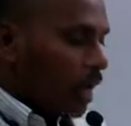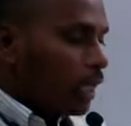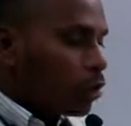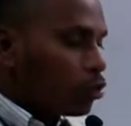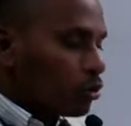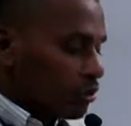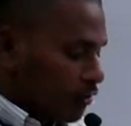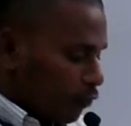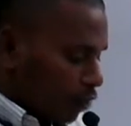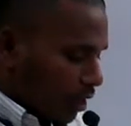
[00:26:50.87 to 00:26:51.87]
in
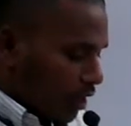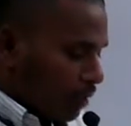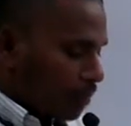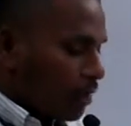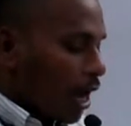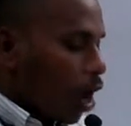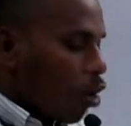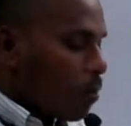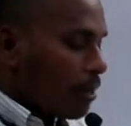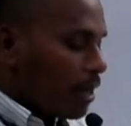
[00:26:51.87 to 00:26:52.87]
2014
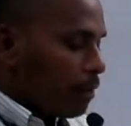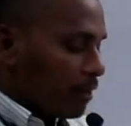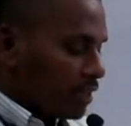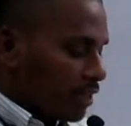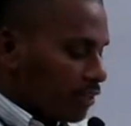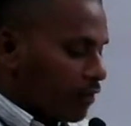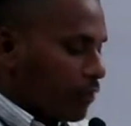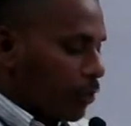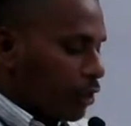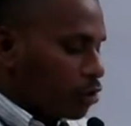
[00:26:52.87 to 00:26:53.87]
how many percentage of
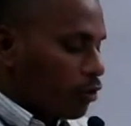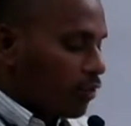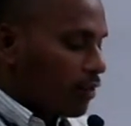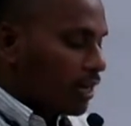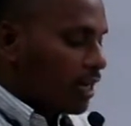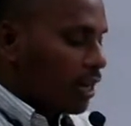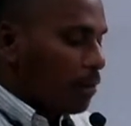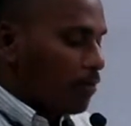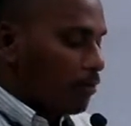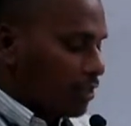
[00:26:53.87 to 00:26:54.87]
the production of T
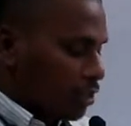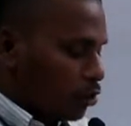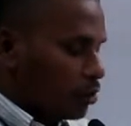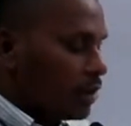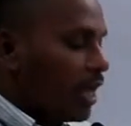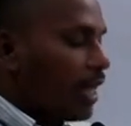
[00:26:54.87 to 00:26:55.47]
type of machine tools